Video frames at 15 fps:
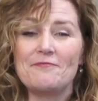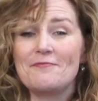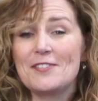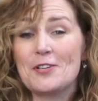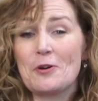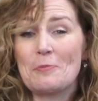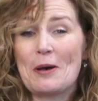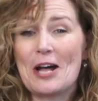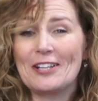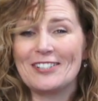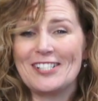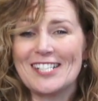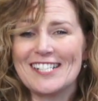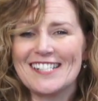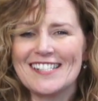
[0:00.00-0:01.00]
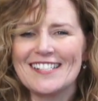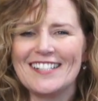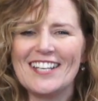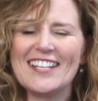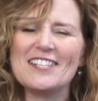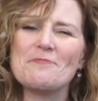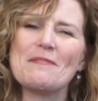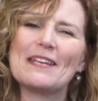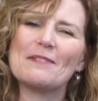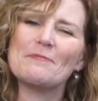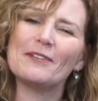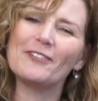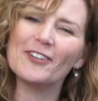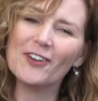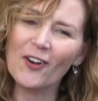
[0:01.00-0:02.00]
So apologies. You guys are making
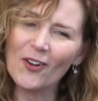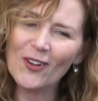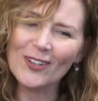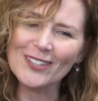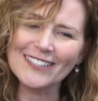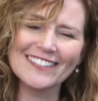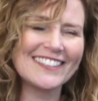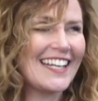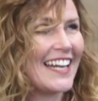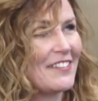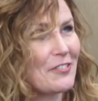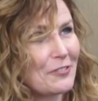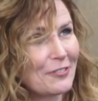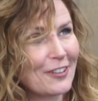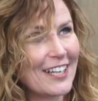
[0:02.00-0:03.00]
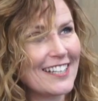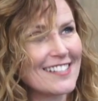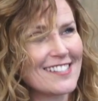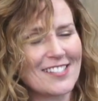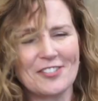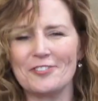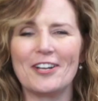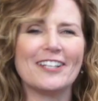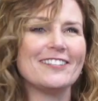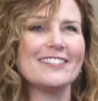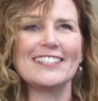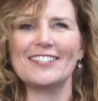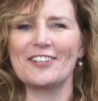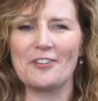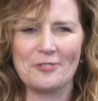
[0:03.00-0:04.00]
me feel old. Not even Friends. You
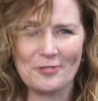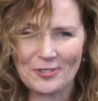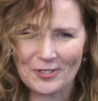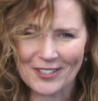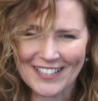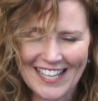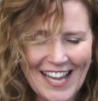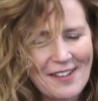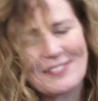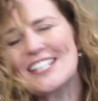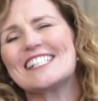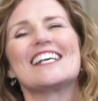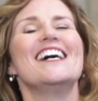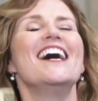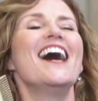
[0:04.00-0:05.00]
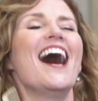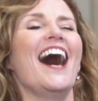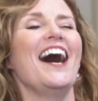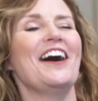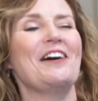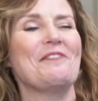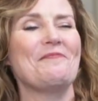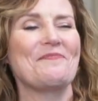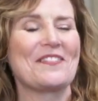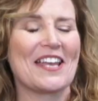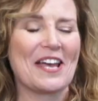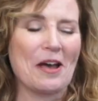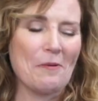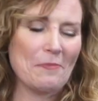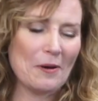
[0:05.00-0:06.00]
clearly don't know who Dorothy Hamill is.
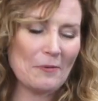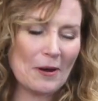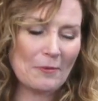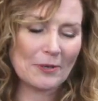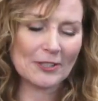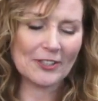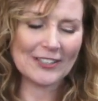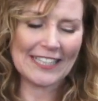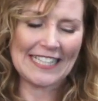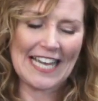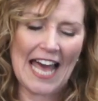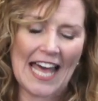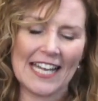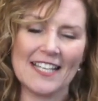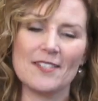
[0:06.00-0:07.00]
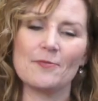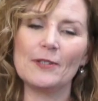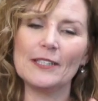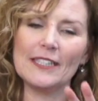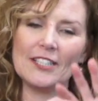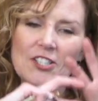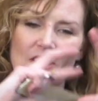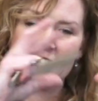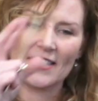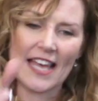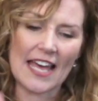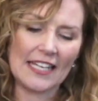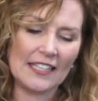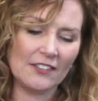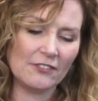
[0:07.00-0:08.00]
But what we're looking at is really just
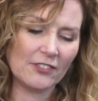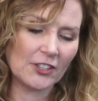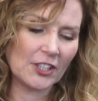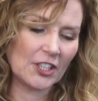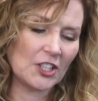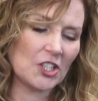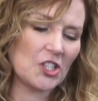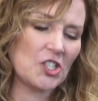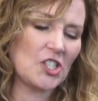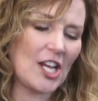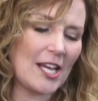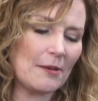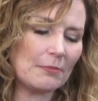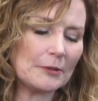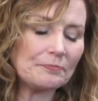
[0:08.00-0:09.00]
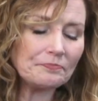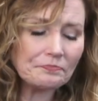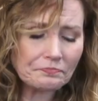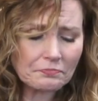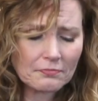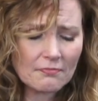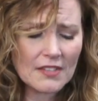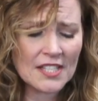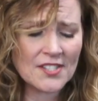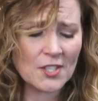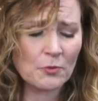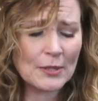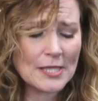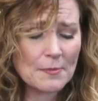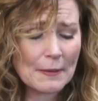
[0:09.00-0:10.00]
that inverted shape.
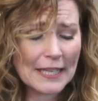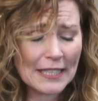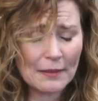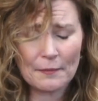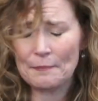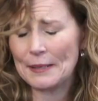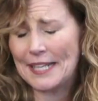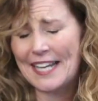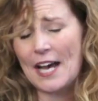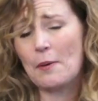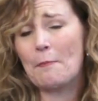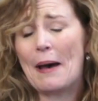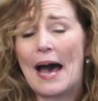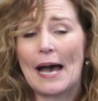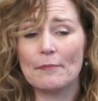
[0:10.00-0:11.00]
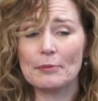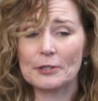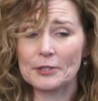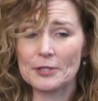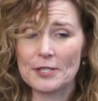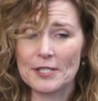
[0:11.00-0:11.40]
So what's going to become popular